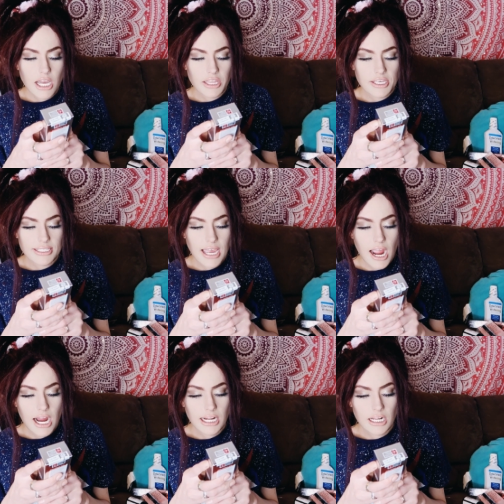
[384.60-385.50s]
I got this
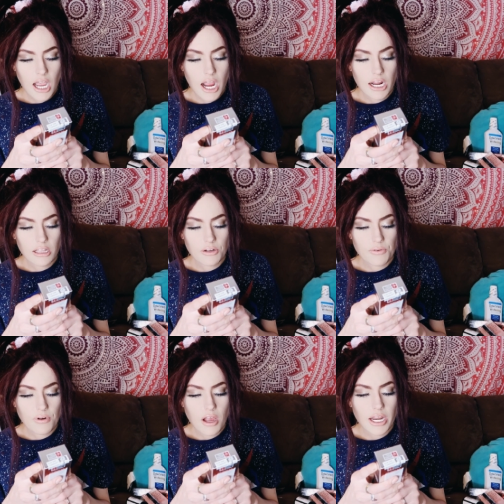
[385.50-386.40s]
hy
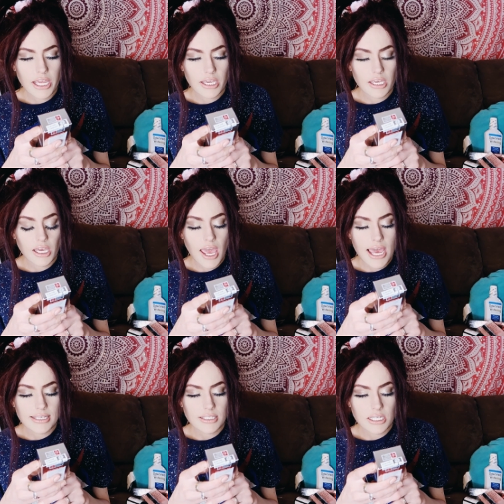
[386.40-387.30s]
hyaluronic
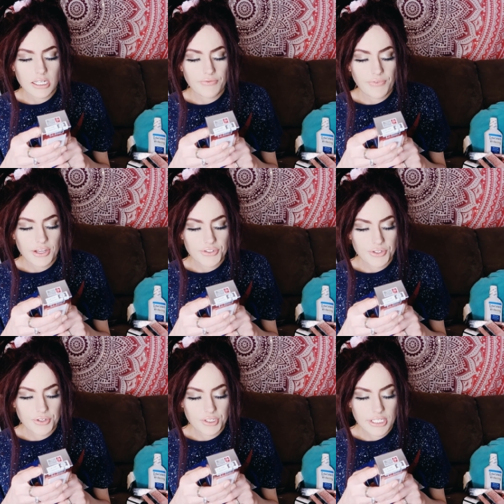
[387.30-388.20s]
acid
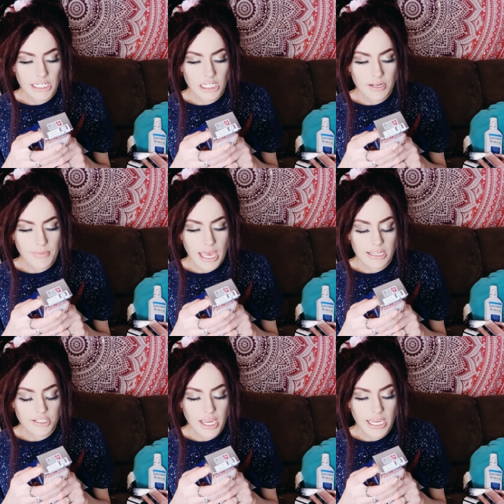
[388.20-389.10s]
facial serum,
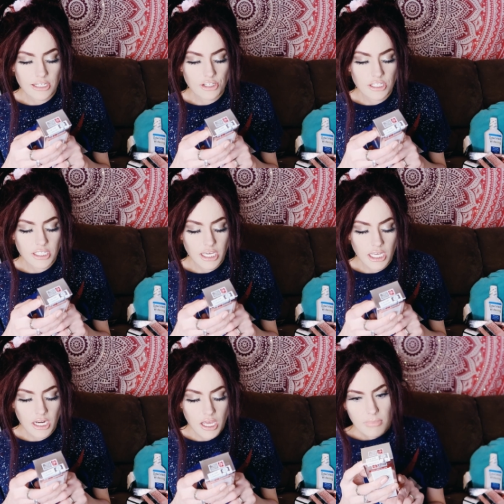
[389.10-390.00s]
anti-aging
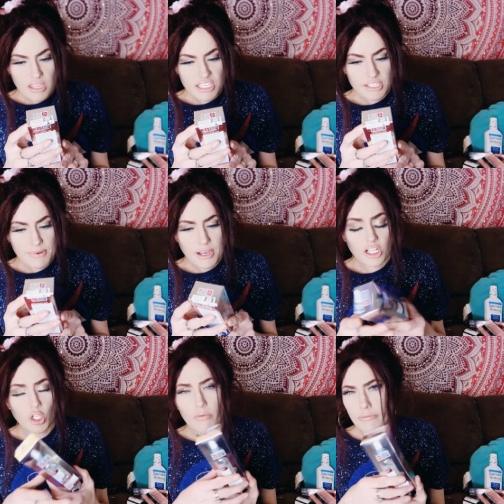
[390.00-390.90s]
skin. And this is by
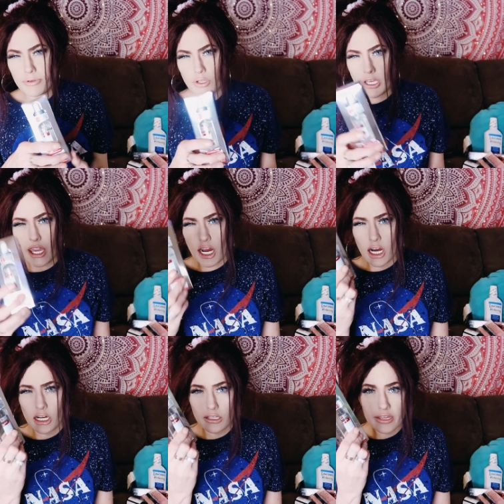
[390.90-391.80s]
Global Beauty
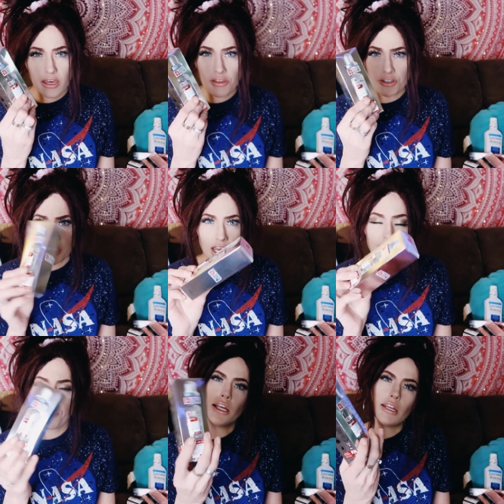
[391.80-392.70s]
Care, like other
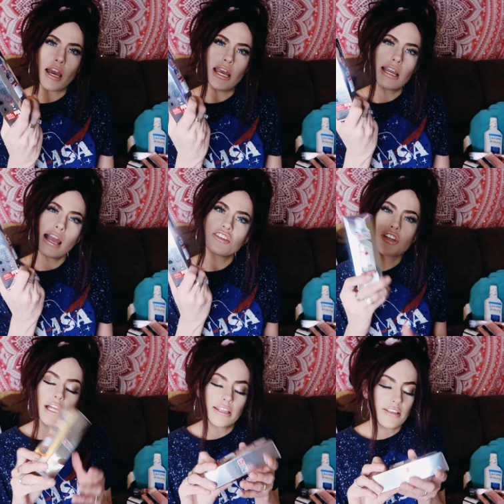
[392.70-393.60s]
stuff. And I
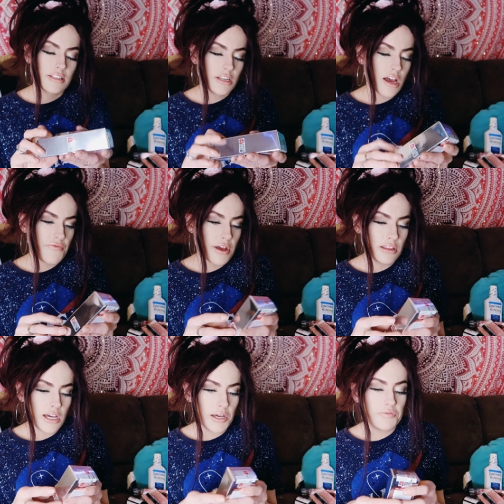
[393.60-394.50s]
actually like this stuff. I
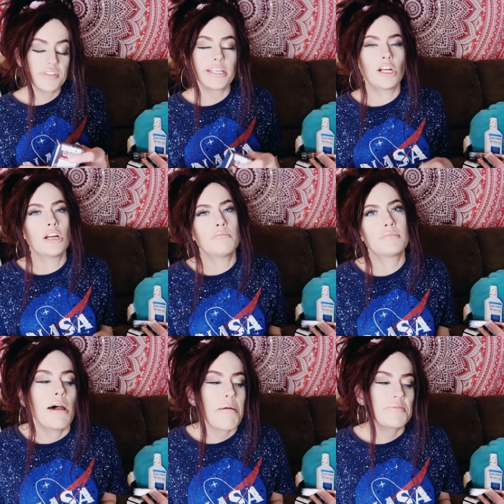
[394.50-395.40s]
love
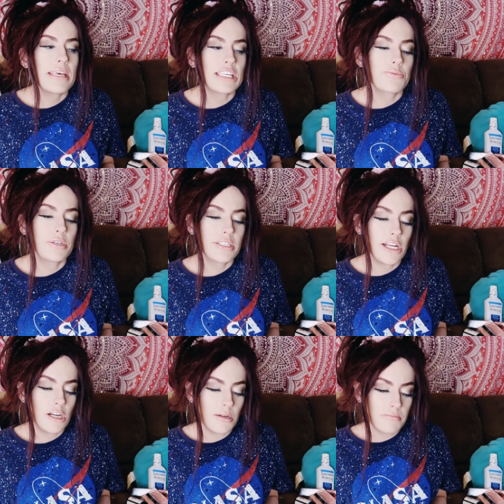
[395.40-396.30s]
serums. I'm obsessed with
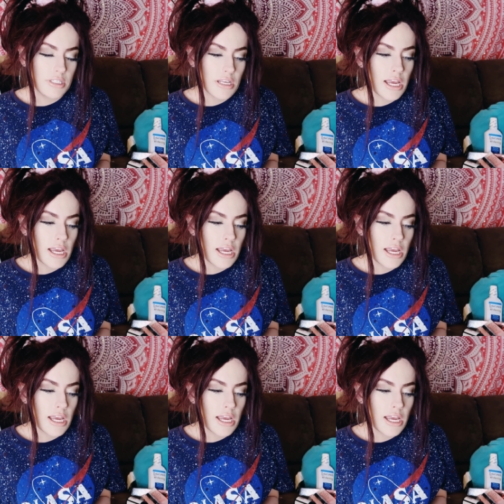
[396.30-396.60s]
serums.